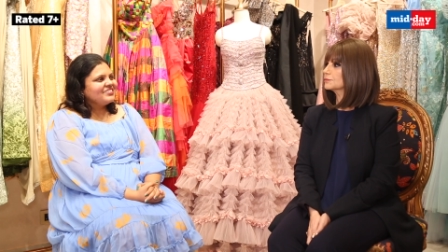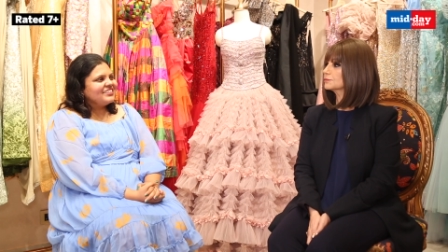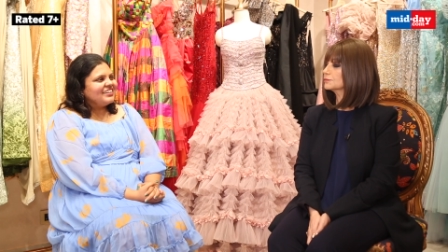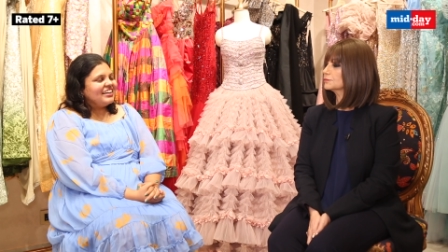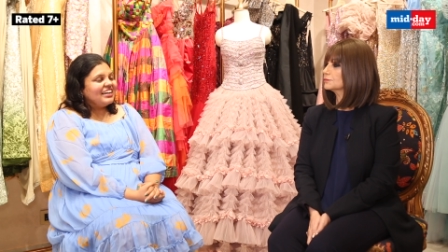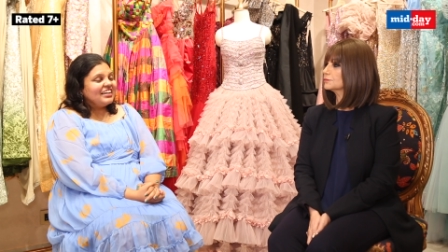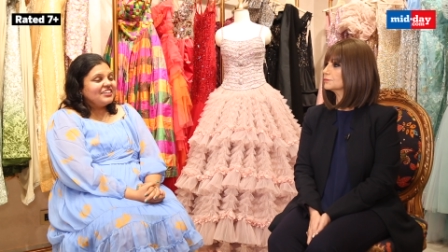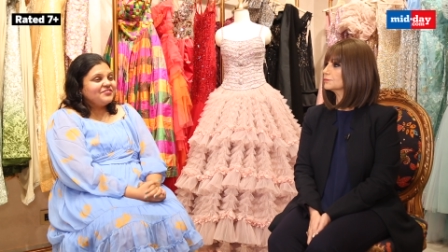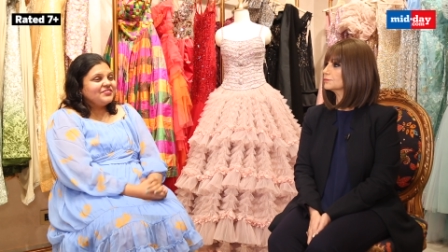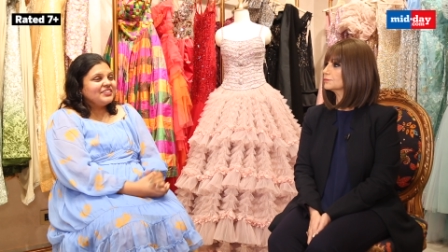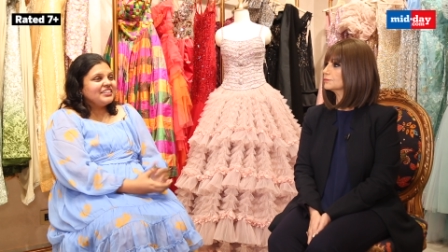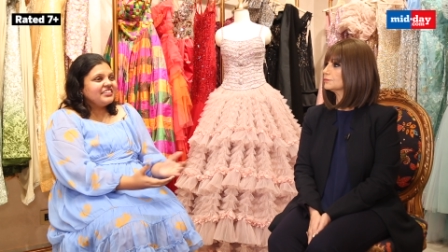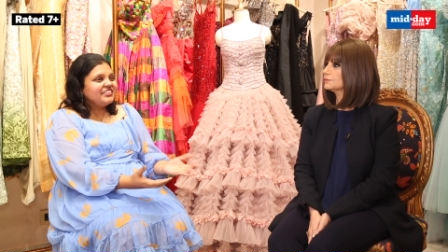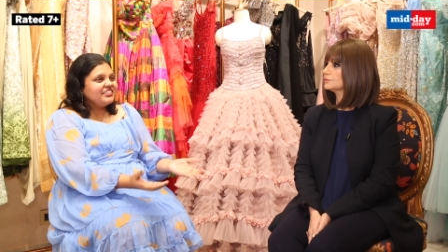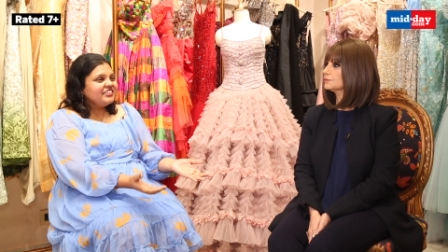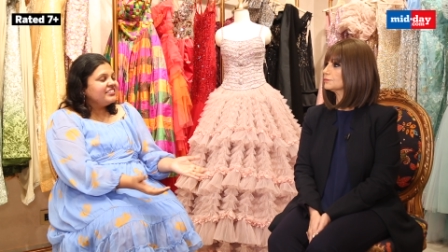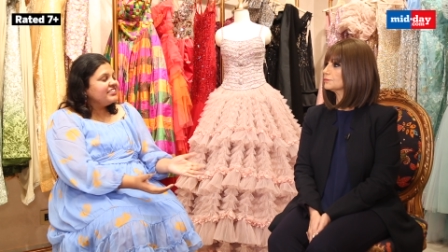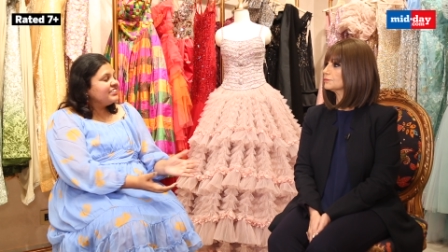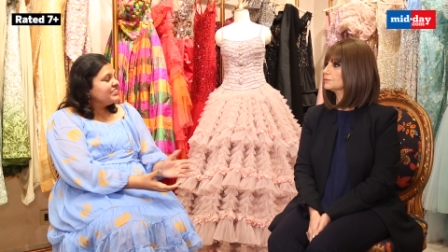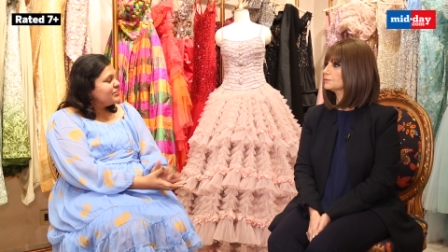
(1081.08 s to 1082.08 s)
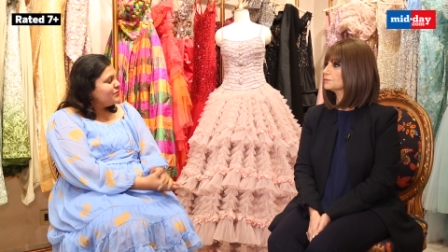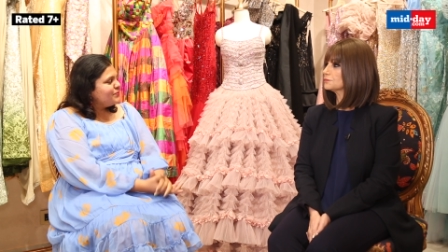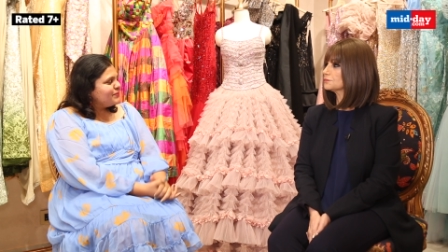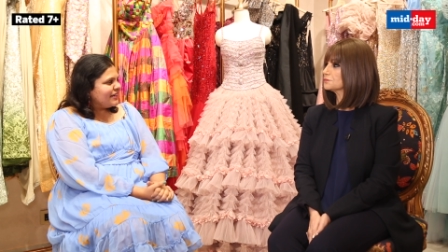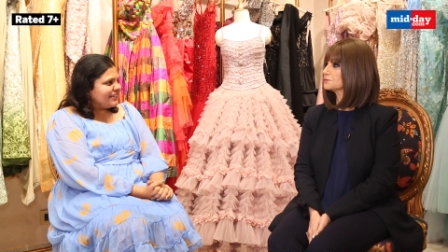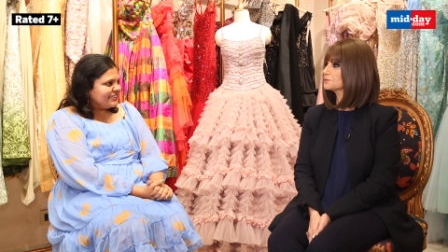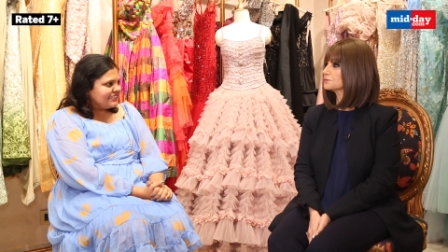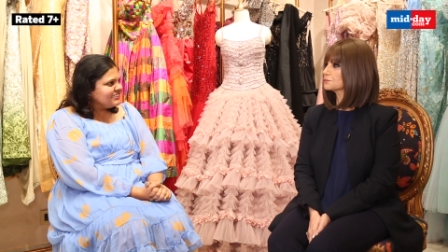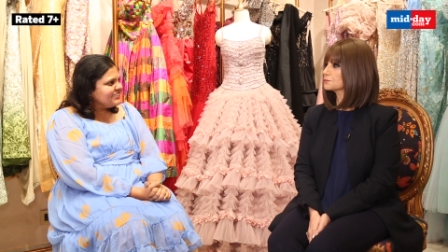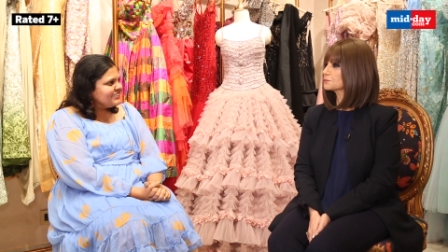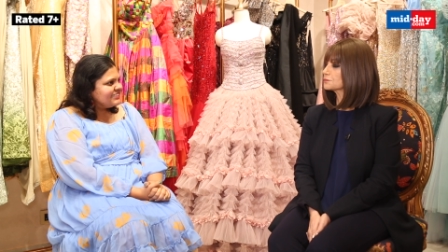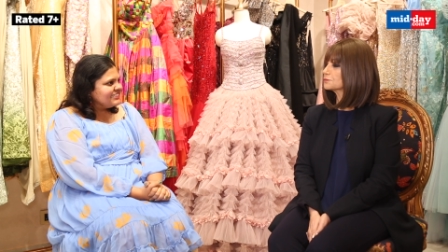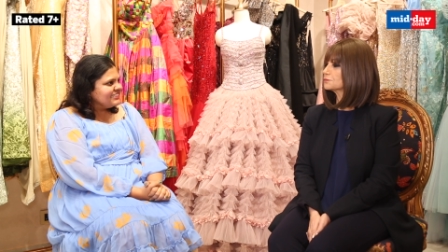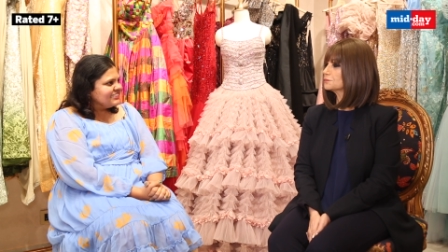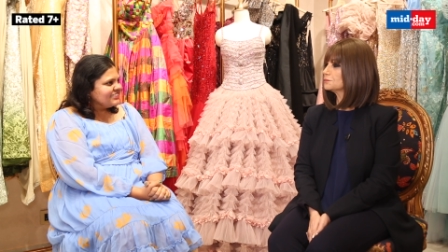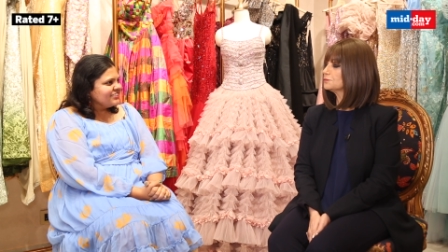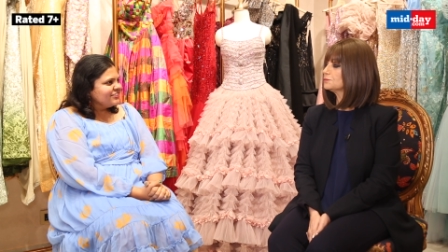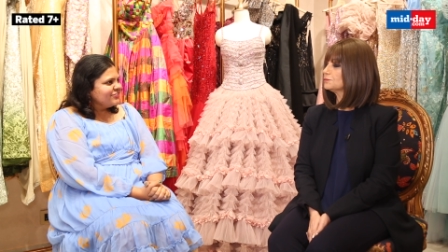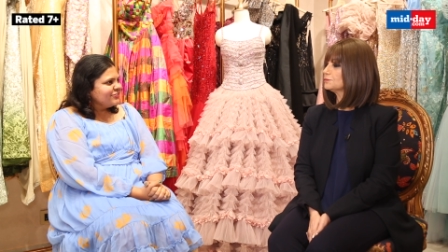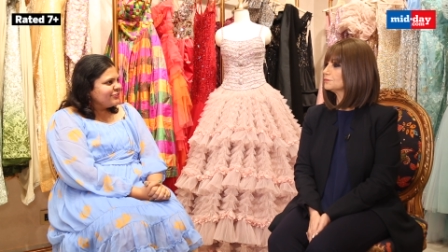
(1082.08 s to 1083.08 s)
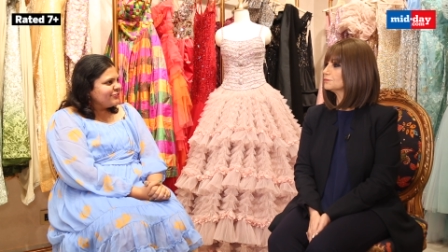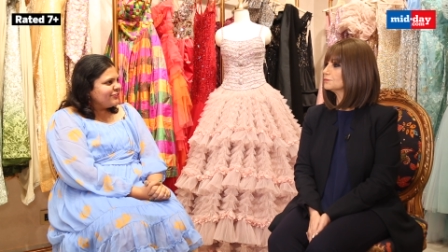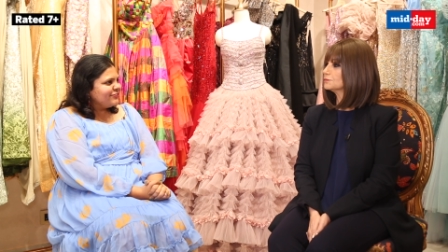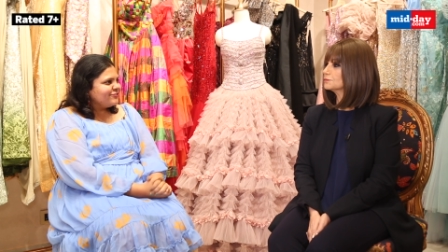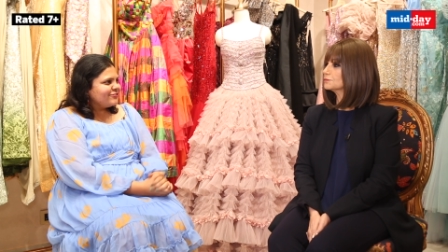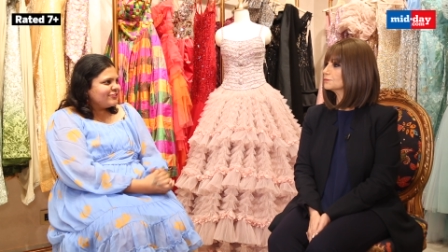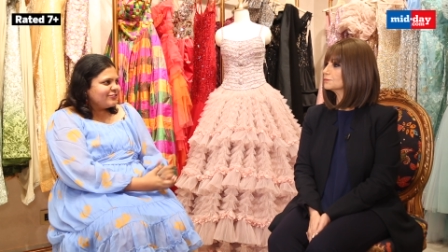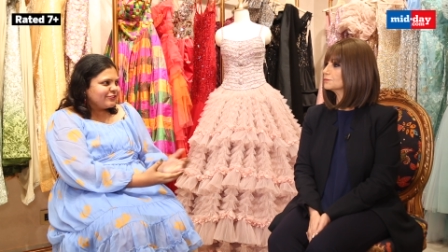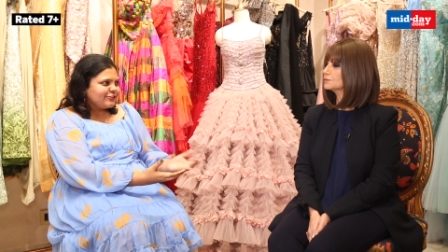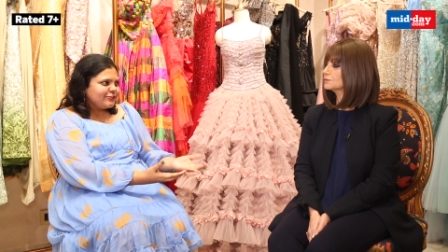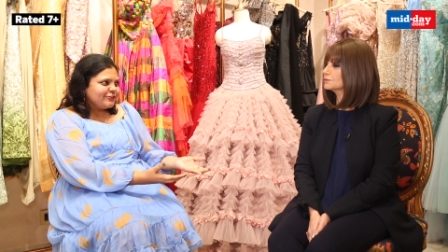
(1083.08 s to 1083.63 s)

Yeah, and we are nearing the bridal season, so of course,